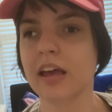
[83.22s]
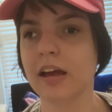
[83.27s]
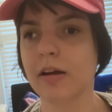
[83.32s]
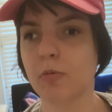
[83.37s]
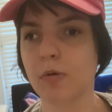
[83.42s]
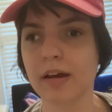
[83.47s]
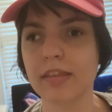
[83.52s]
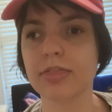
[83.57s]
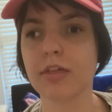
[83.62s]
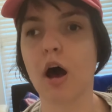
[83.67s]

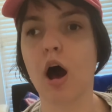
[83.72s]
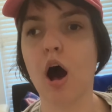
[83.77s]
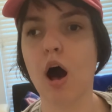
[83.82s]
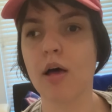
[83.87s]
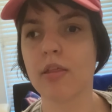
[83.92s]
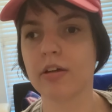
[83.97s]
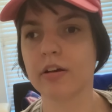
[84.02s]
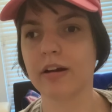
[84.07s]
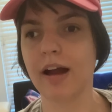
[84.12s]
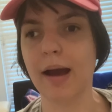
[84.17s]
with all
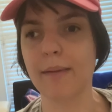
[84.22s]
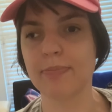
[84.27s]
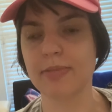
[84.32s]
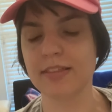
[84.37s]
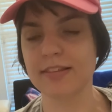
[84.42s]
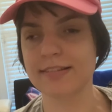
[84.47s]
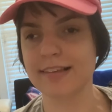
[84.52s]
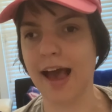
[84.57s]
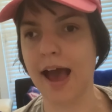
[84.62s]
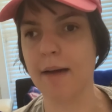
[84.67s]
the crap
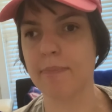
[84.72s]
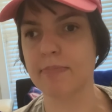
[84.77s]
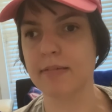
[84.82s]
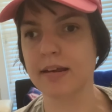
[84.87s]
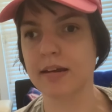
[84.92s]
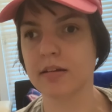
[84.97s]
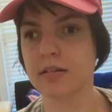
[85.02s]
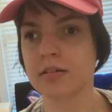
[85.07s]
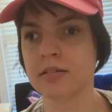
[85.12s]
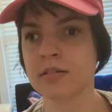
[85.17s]
that's
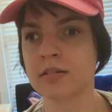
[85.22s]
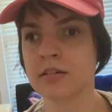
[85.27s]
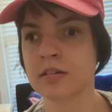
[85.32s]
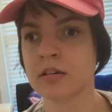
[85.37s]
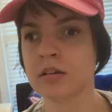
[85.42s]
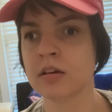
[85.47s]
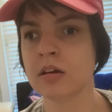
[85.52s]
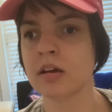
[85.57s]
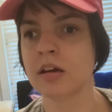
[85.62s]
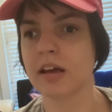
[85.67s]
happened
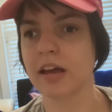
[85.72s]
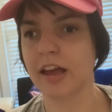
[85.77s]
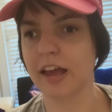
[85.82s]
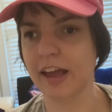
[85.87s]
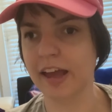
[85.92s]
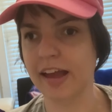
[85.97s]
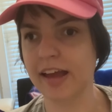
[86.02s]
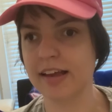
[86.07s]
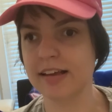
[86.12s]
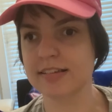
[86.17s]

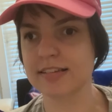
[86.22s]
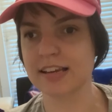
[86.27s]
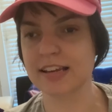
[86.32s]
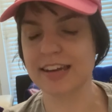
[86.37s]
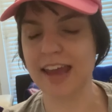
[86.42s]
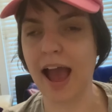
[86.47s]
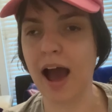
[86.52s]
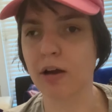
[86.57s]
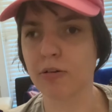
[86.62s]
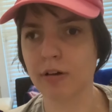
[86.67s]
is a
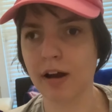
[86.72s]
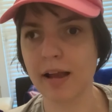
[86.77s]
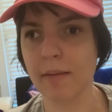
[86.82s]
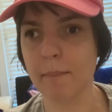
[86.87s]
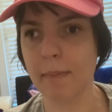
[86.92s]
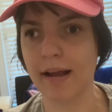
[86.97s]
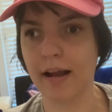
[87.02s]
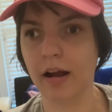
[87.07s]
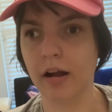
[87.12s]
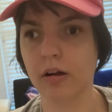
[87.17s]
downright
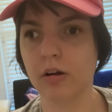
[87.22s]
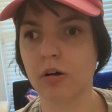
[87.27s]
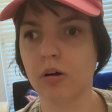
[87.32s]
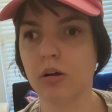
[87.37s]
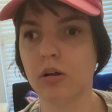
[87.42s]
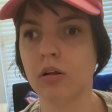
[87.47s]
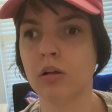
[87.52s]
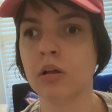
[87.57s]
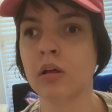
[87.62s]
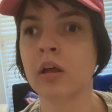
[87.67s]

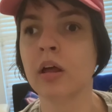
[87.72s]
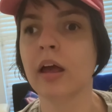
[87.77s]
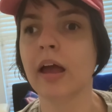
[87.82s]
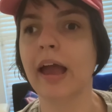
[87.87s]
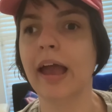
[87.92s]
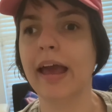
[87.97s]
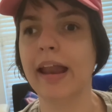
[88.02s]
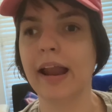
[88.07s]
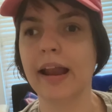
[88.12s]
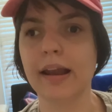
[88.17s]
miracle.
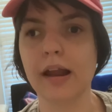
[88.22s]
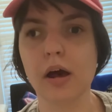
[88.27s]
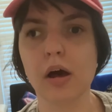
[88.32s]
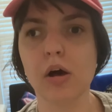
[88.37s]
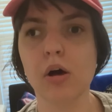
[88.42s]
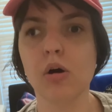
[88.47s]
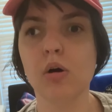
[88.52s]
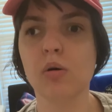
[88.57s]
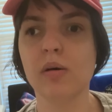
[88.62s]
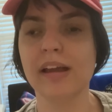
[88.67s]
And I
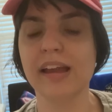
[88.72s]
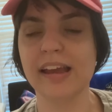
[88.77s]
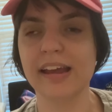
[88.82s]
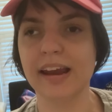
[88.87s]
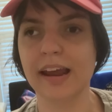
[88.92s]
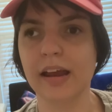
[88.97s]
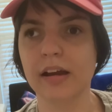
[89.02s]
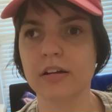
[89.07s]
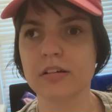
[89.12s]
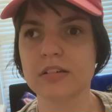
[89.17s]
know Ian
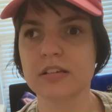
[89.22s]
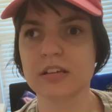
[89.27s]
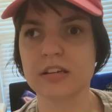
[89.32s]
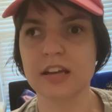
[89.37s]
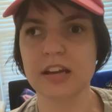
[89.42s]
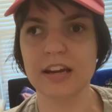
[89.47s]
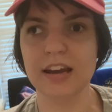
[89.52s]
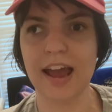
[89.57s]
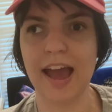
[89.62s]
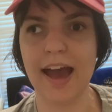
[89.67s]
Anderson
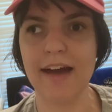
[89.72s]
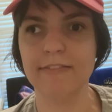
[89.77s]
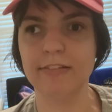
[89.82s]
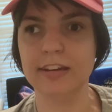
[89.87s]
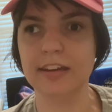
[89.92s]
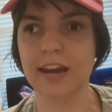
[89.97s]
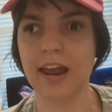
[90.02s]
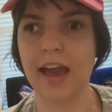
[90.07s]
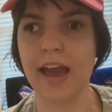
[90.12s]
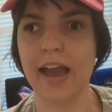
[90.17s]
didn't have
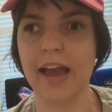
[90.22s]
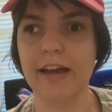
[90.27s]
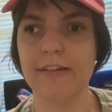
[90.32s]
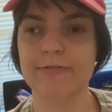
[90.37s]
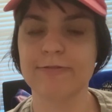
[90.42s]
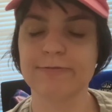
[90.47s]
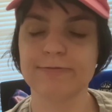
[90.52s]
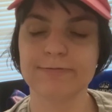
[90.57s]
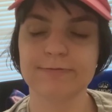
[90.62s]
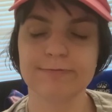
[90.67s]
today
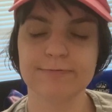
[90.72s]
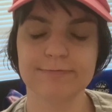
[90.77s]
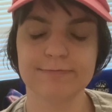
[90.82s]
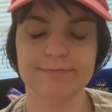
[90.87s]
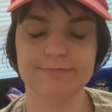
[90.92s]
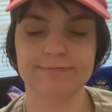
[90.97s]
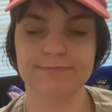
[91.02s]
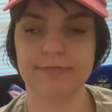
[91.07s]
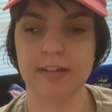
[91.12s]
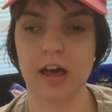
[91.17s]

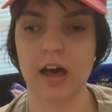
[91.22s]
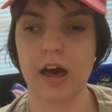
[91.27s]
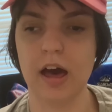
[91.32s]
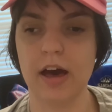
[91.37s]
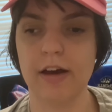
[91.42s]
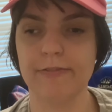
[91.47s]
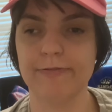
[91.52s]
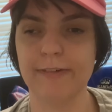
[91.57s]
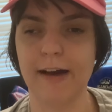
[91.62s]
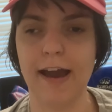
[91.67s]

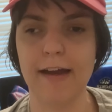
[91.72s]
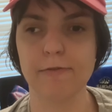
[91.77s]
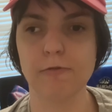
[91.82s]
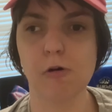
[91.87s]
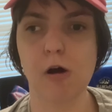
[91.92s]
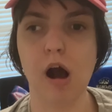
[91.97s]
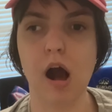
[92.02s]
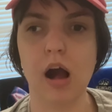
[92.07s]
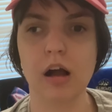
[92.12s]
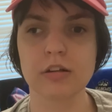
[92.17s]
five
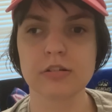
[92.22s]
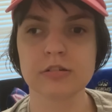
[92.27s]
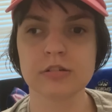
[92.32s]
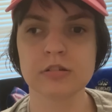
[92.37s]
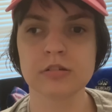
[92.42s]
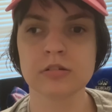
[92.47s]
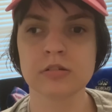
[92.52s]
walks.